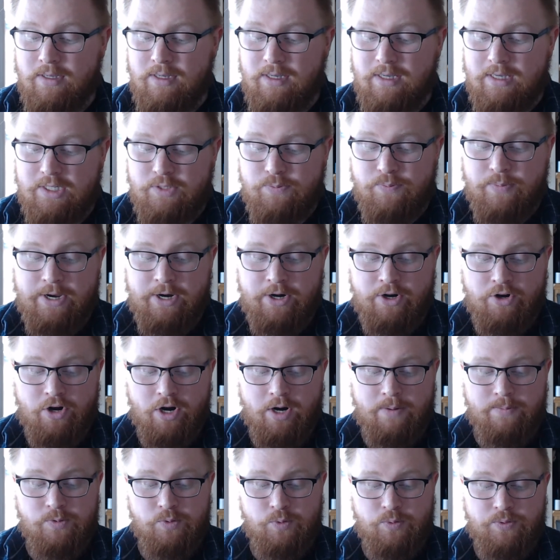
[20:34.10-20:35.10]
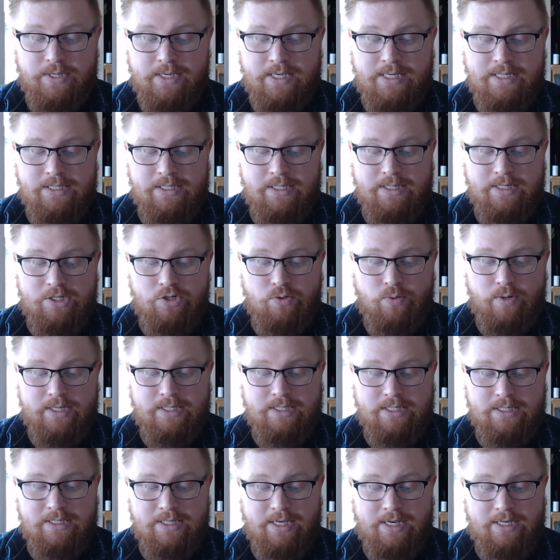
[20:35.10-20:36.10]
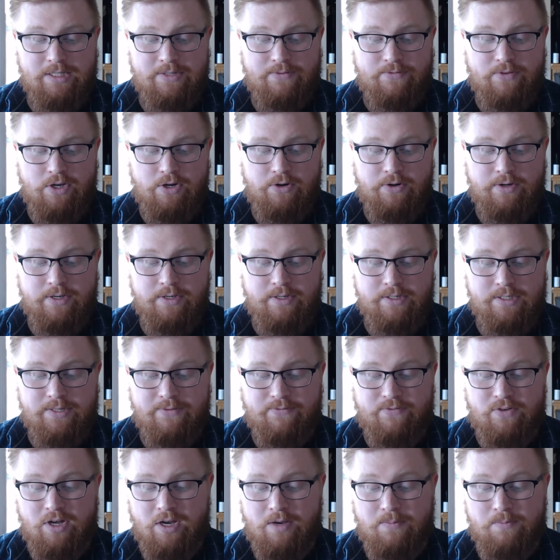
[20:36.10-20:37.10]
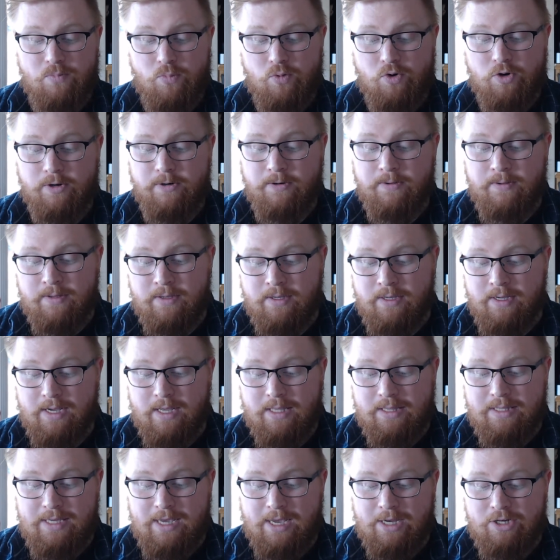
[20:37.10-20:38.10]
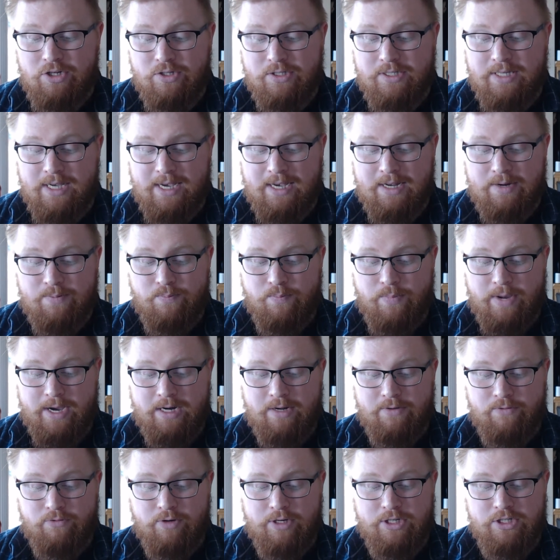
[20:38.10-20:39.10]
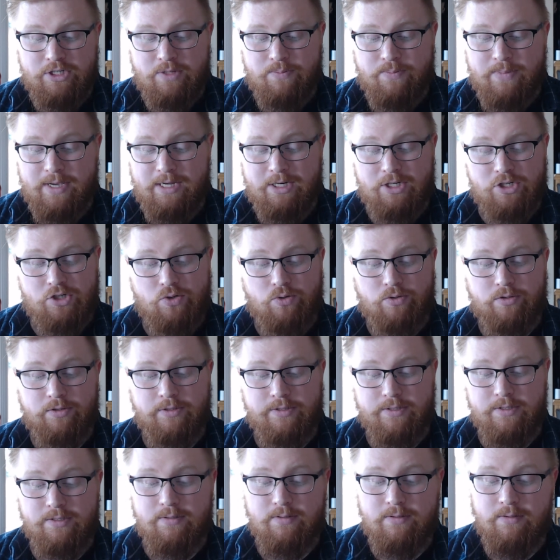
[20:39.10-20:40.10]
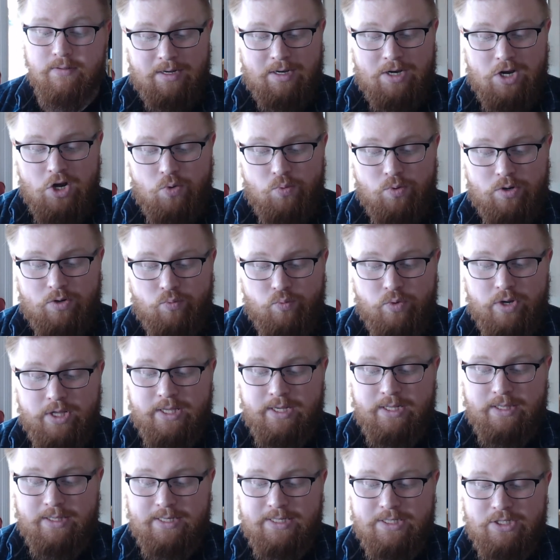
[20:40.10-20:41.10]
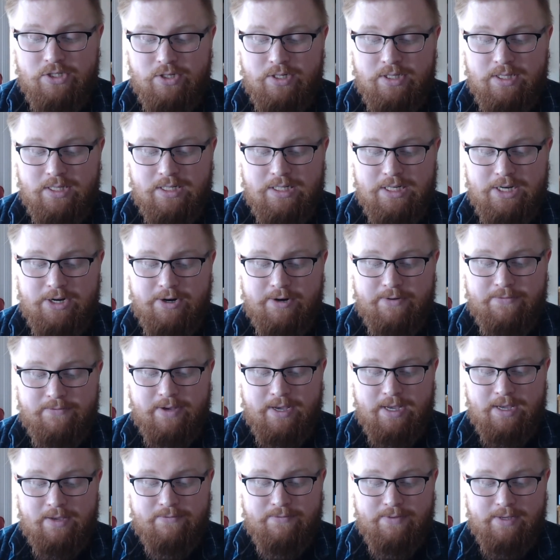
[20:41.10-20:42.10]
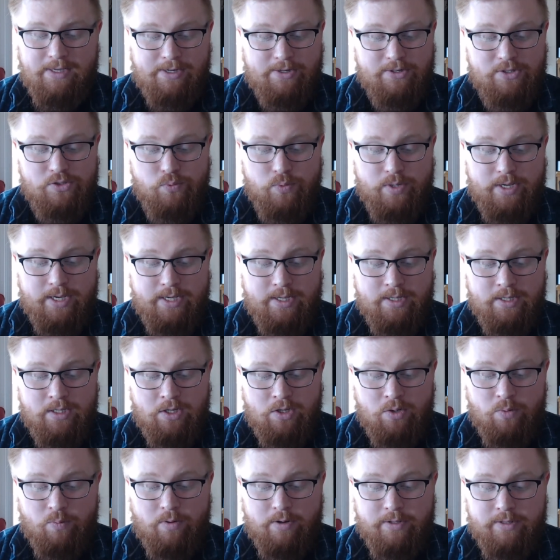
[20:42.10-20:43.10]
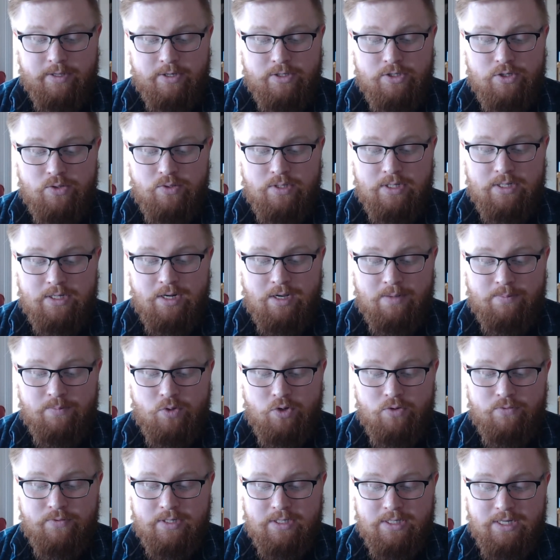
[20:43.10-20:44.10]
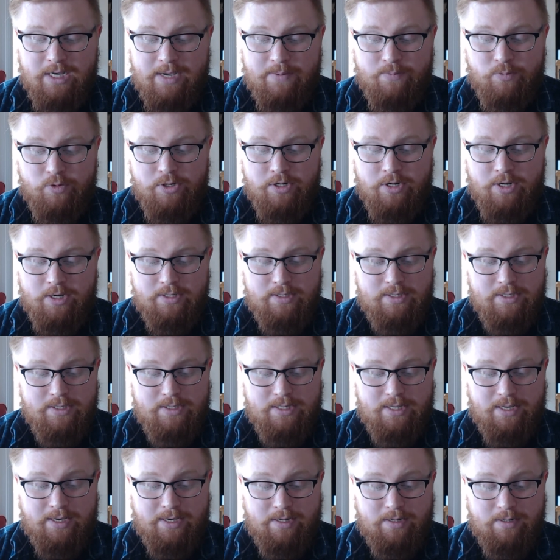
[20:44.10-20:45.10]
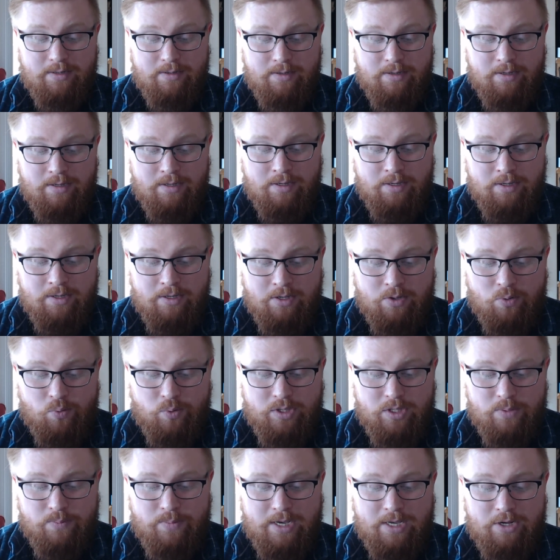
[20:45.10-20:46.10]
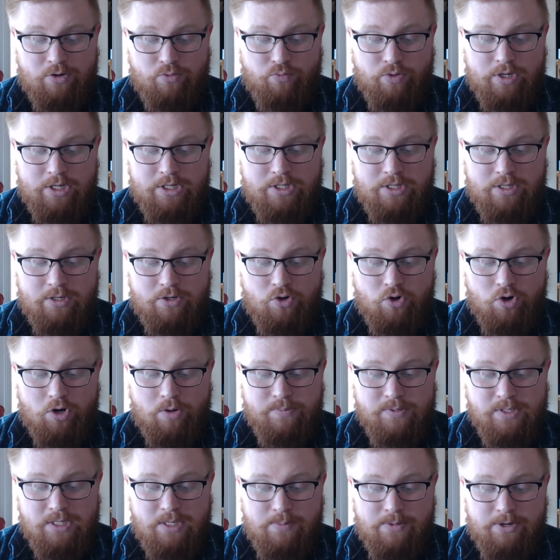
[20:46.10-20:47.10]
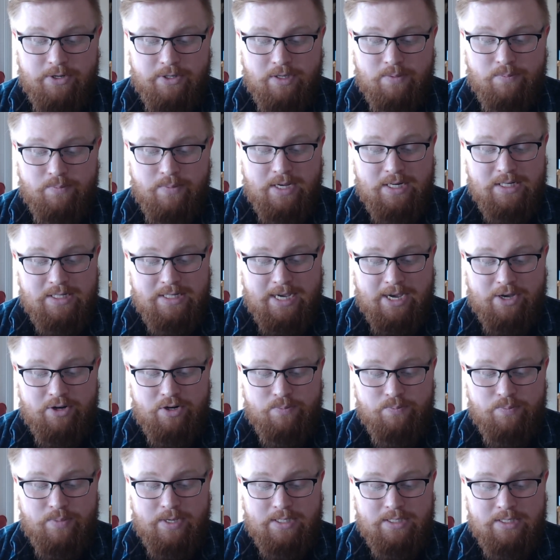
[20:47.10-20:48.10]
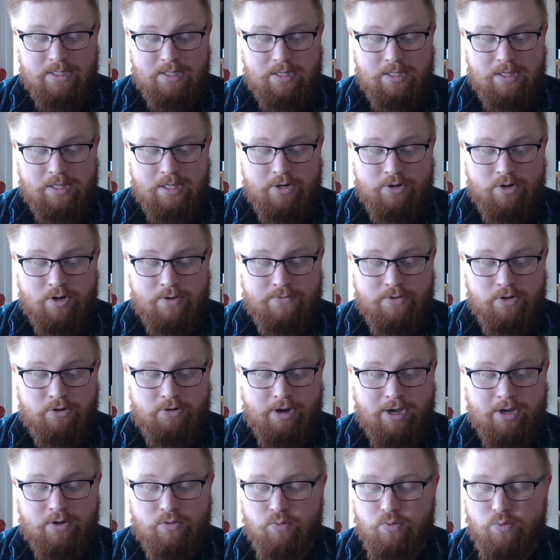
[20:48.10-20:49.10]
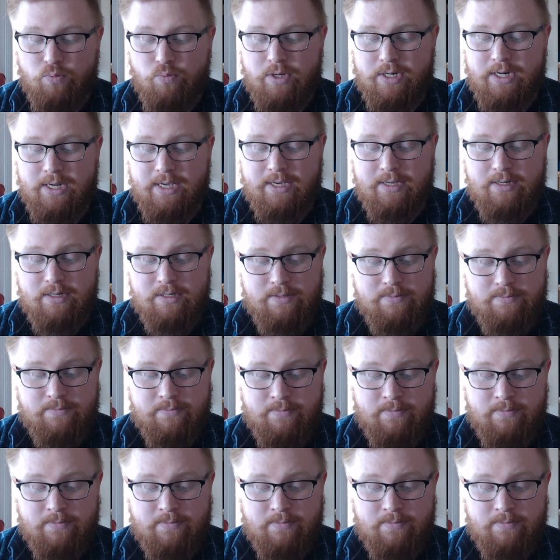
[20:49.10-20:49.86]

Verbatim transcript: His bare arms were easily twice the size of Uriel's, if not more, and the angel's head might have reached the man's shoulders. No one willingly stood in the terrifying figure's way, while those who did not move in time were knocked aside. When the man reached the corpse, he merely bent down and picked it clear off the ground with one hand.